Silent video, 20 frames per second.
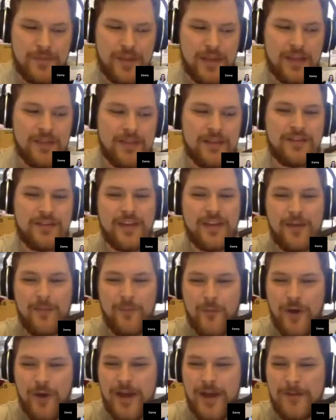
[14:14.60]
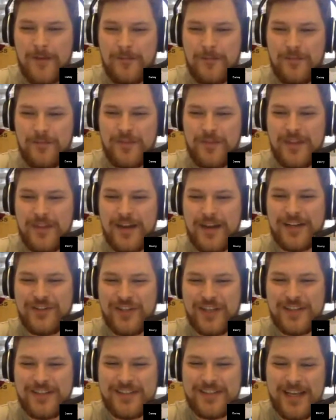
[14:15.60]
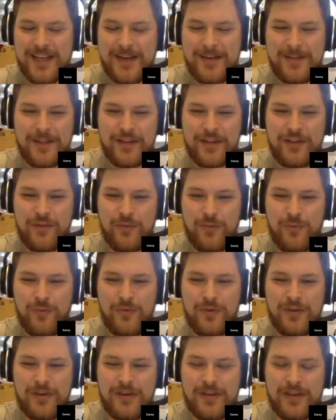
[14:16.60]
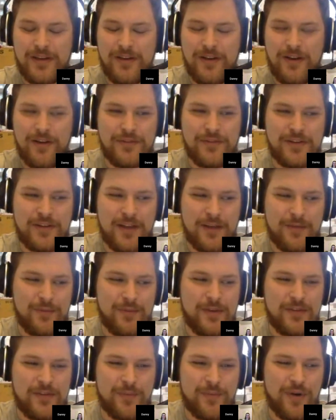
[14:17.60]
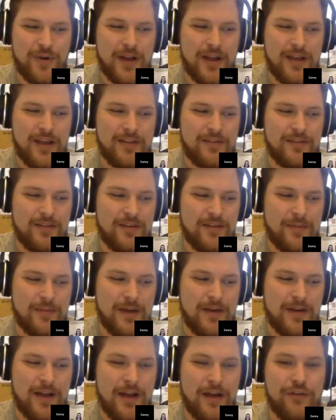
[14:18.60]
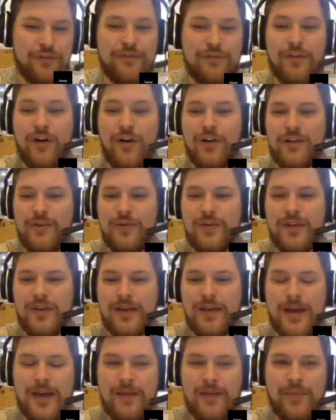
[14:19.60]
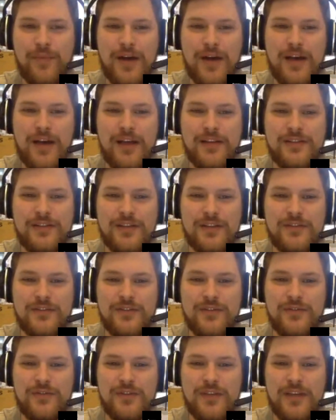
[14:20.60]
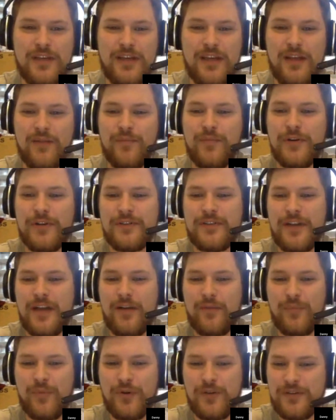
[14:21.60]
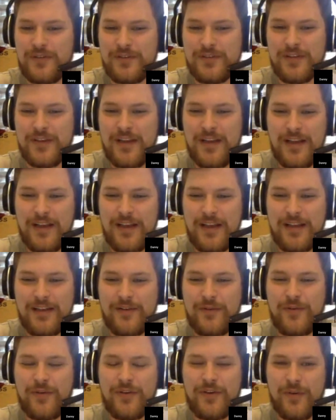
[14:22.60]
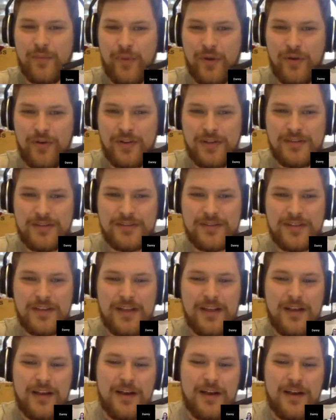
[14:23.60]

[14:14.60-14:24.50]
in the same way that I just said that you can oftentimes be surprised about how far you can get by just using inputs and outputs in your components,